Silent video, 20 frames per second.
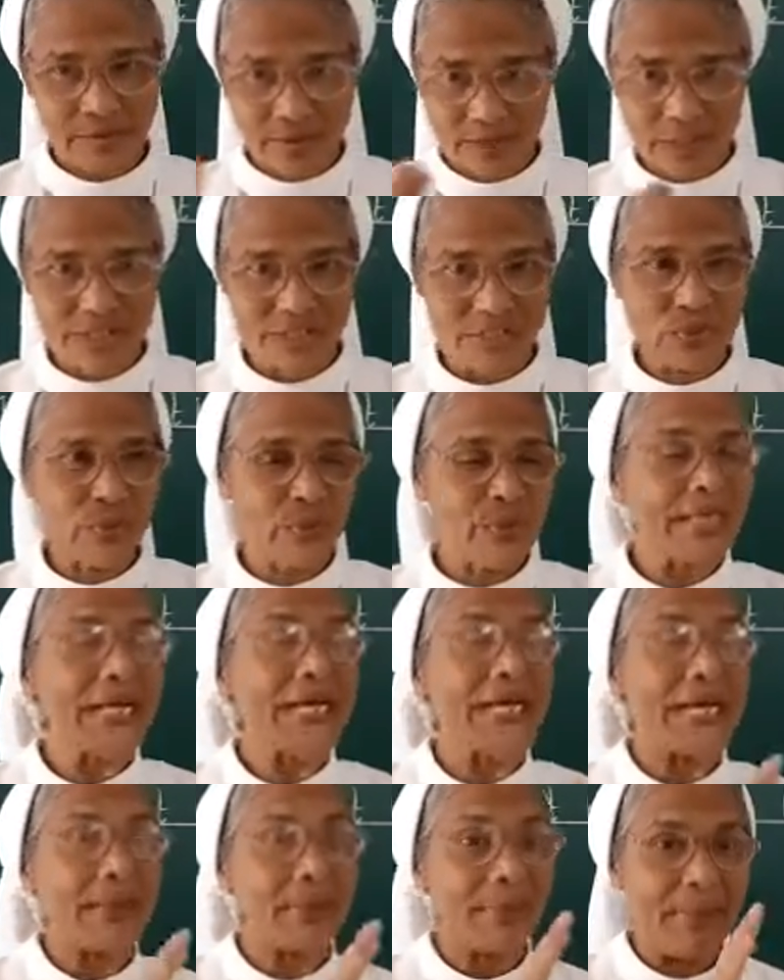one is
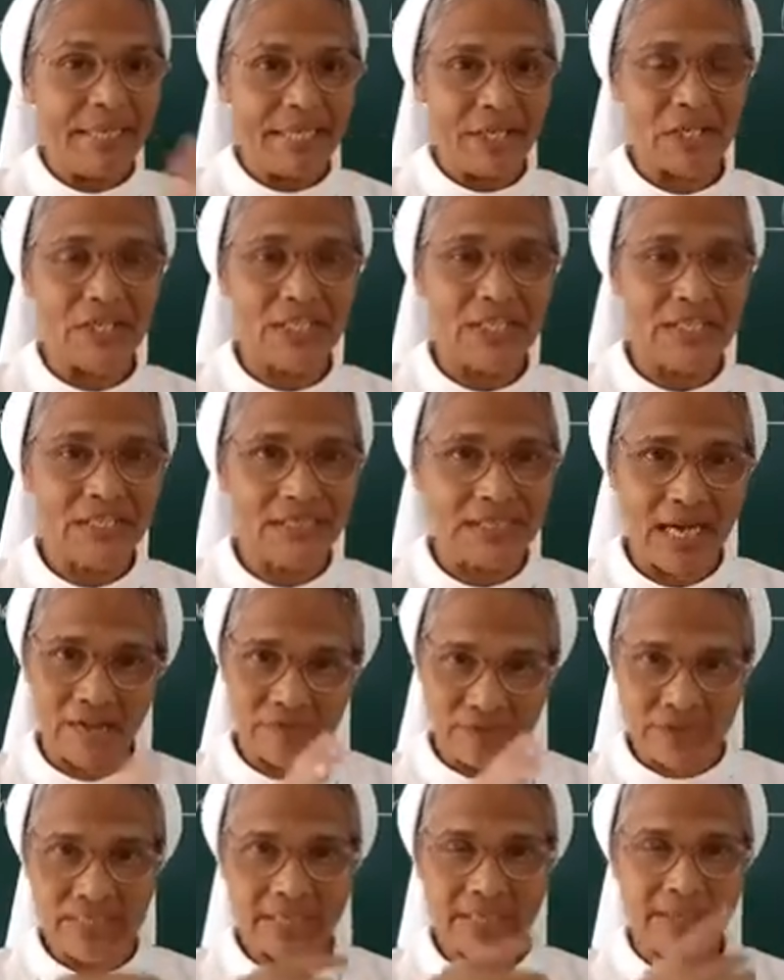doing her beard
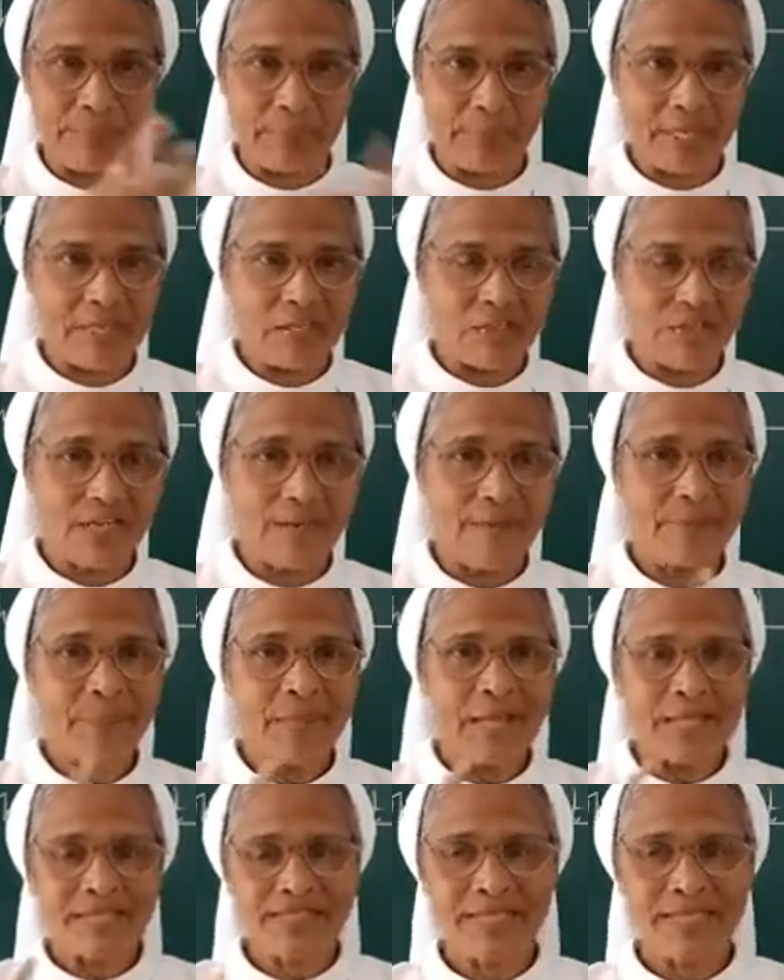after her PG,